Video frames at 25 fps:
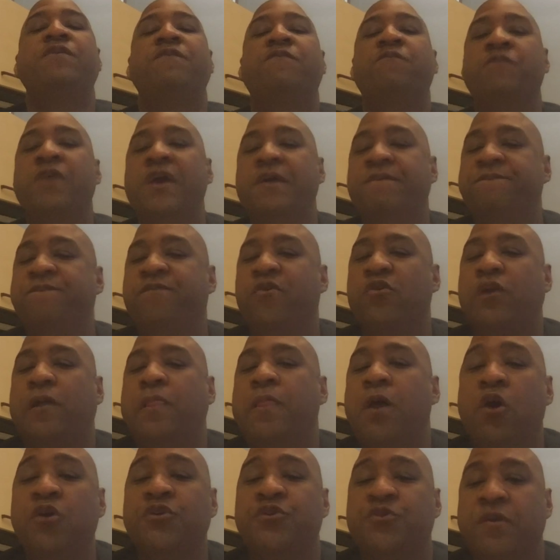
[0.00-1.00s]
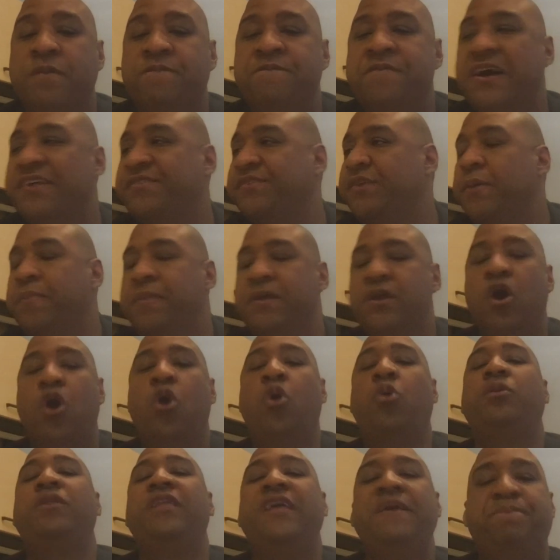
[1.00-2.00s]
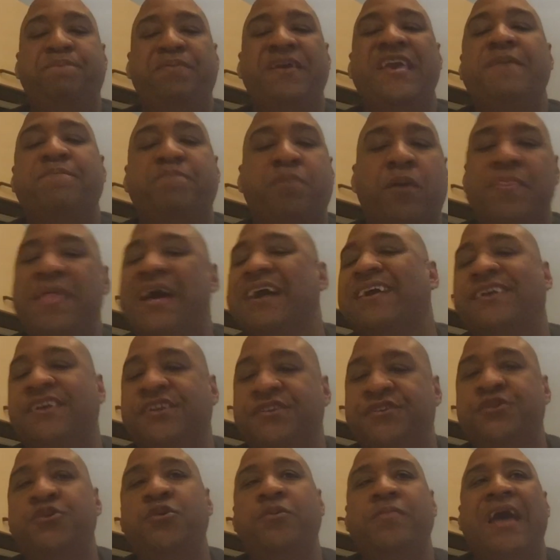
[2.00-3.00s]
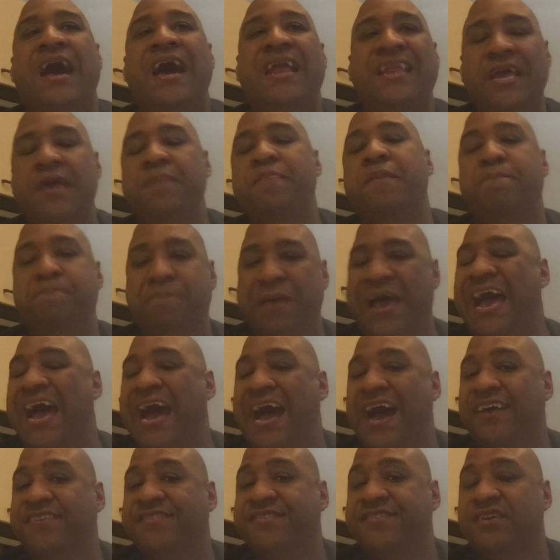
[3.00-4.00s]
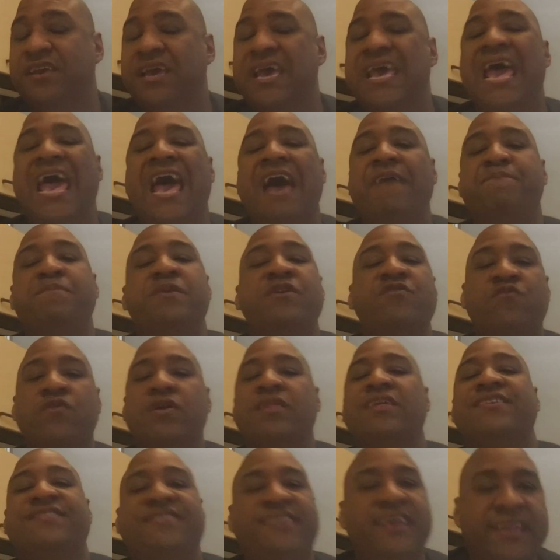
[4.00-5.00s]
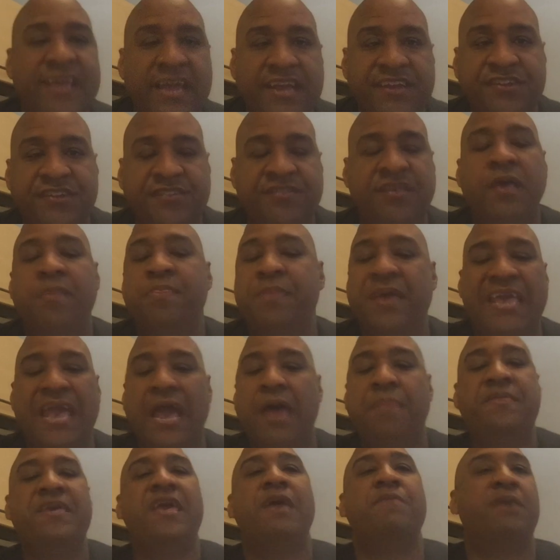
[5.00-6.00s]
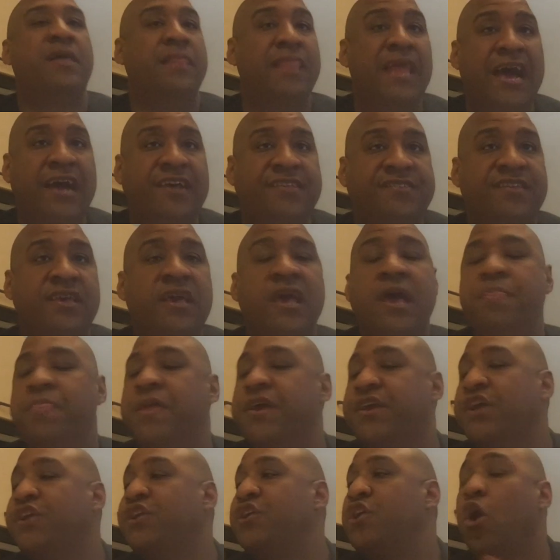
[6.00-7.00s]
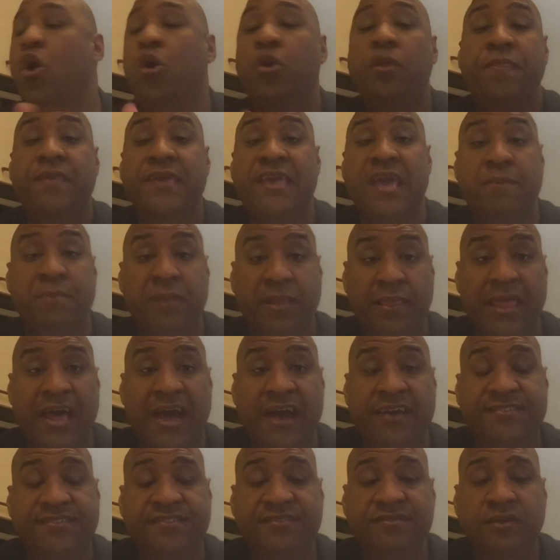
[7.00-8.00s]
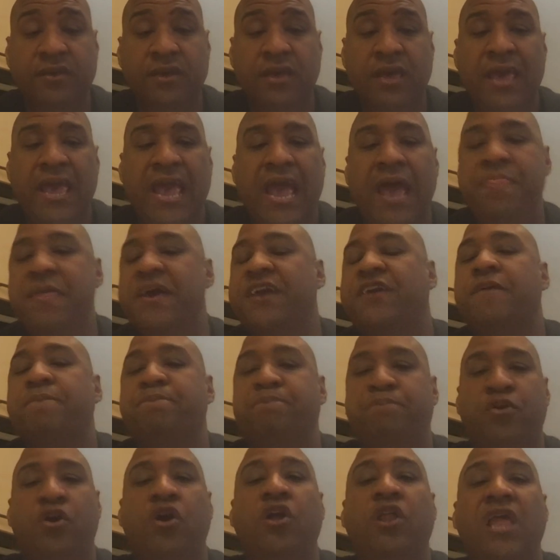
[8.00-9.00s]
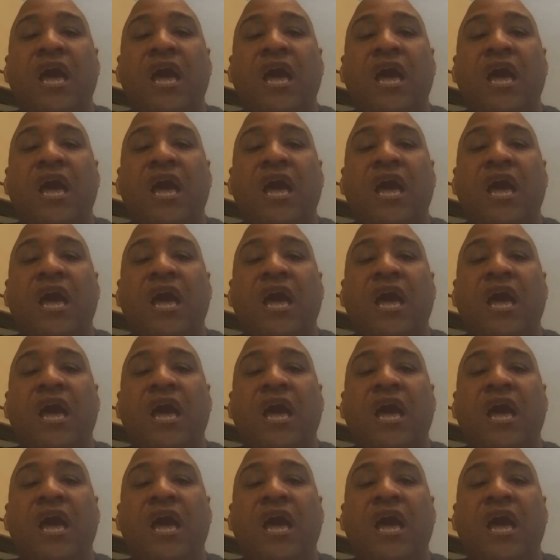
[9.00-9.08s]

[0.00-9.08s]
In foreclosure investing, the only people that could do that in the past have been real estate agents. They had the MLS. They could go to the MLS and they could pull